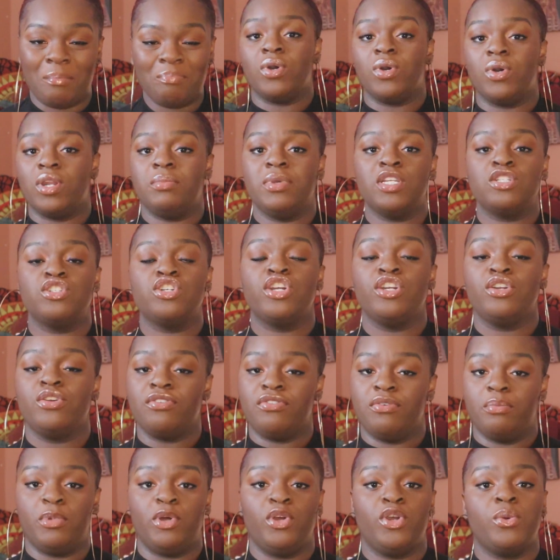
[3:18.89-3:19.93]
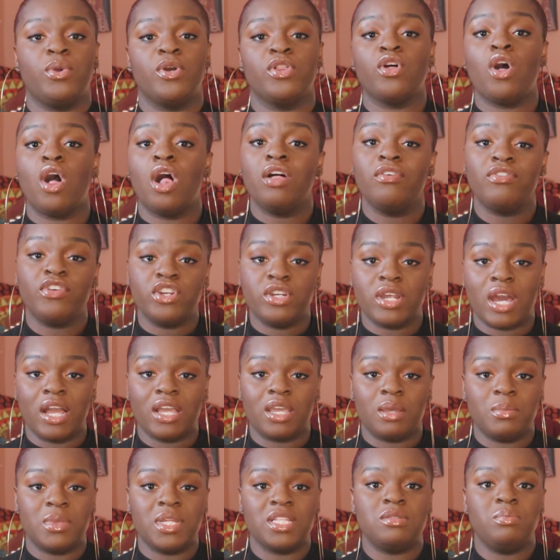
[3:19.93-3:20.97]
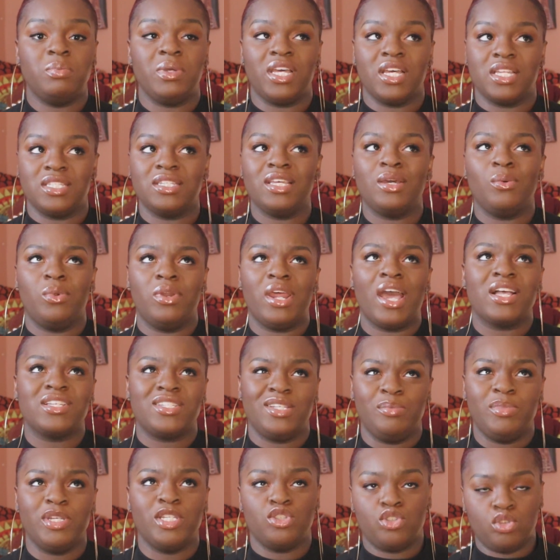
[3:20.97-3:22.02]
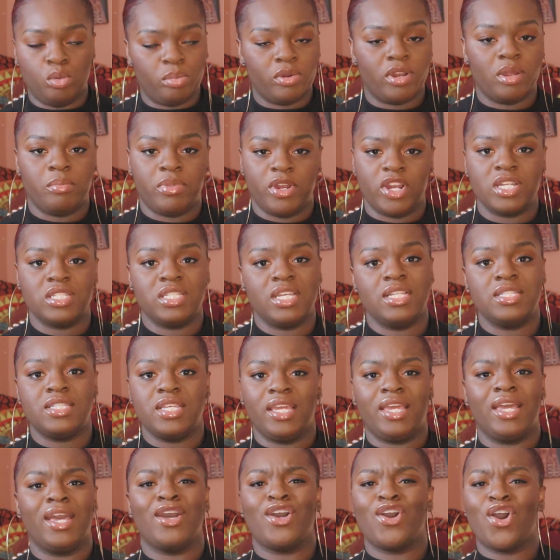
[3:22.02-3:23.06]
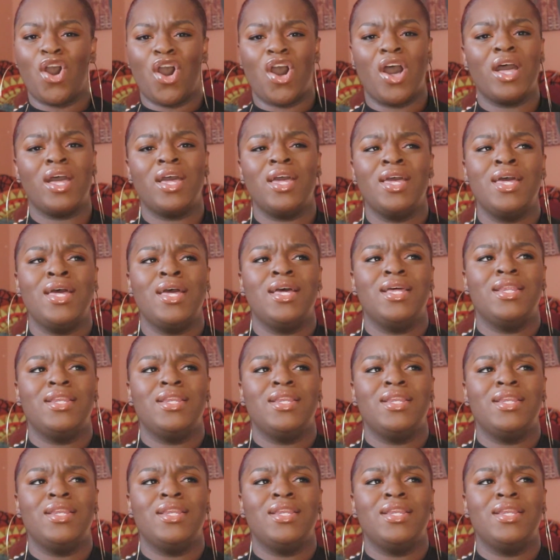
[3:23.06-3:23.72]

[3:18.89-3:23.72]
You want to make sure you're familiar with all of your documents, because it would actually be super embarrassing to get caught